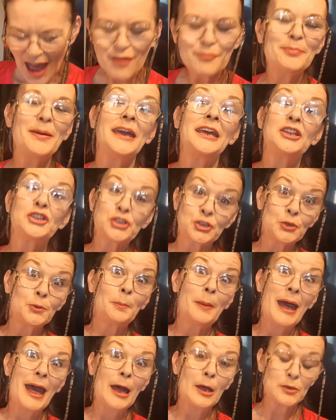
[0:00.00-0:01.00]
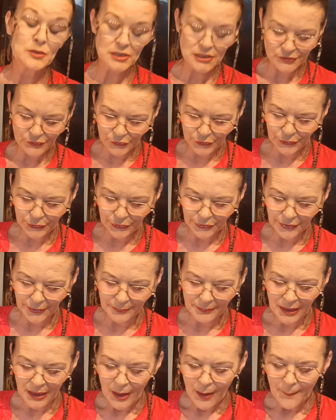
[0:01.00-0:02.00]
paid £2 for
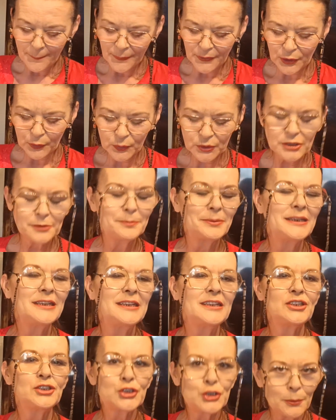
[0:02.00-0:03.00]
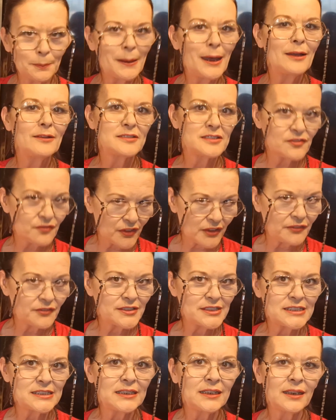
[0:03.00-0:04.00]
them, but they would have been
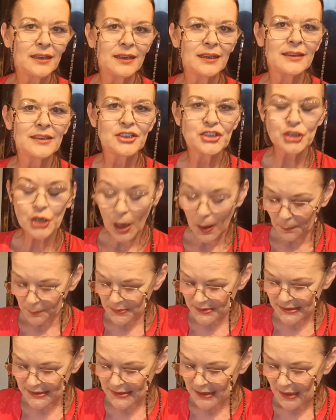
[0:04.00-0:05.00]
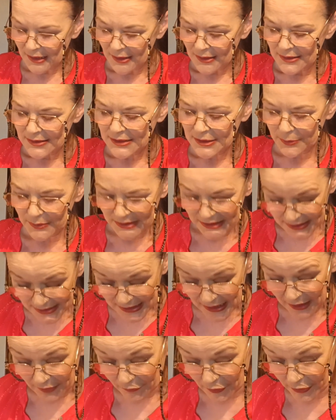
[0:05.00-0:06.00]
£2.50 in the shops. So it's a
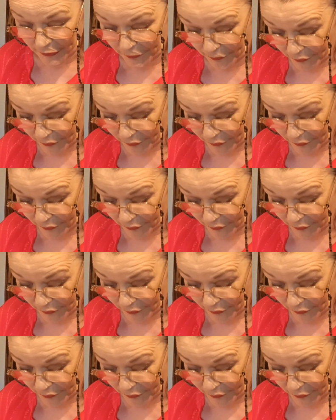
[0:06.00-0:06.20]
saving of